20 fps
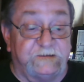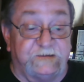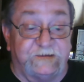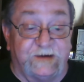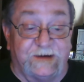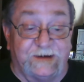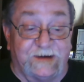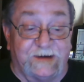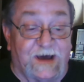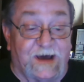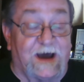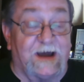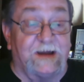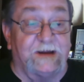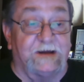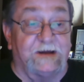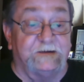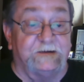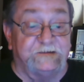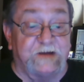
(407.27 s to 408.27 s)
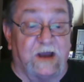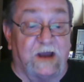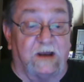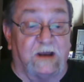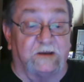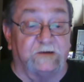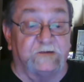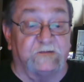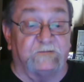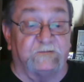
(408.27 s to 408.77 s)
deny a
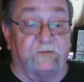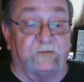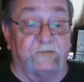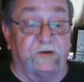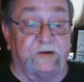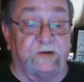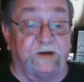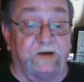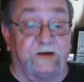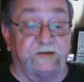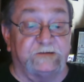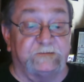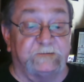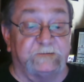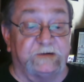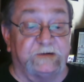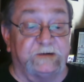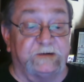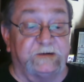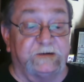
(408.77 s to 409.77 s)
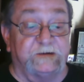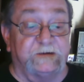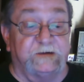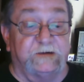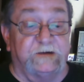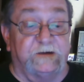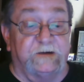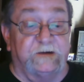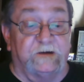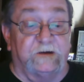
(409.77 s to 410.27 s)
challenge from the Dutchman,
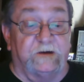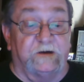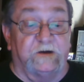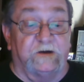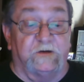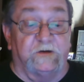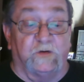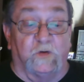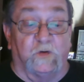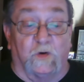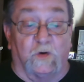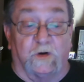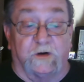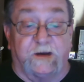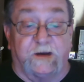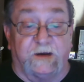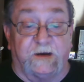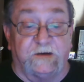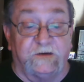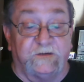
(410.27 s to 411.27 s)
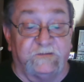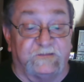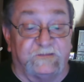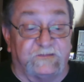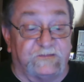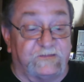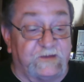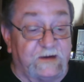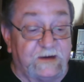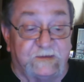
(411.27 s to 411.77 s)
nor can you
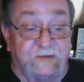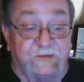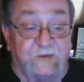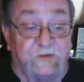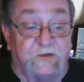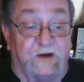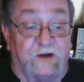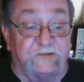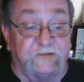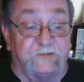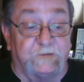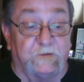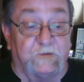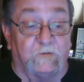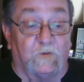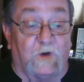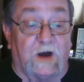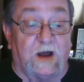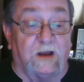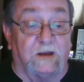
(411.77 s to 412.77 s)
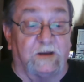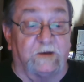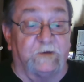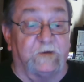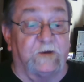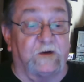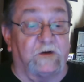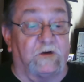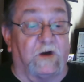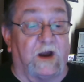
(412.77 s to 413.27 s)
sink the Dutchman while in
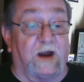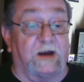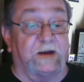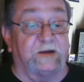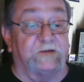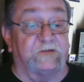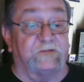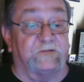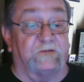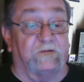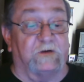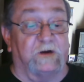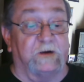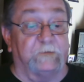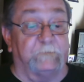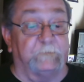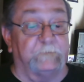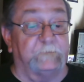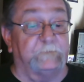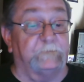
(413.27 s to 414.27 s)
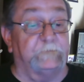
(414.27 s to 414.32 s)
the Kraken's grip.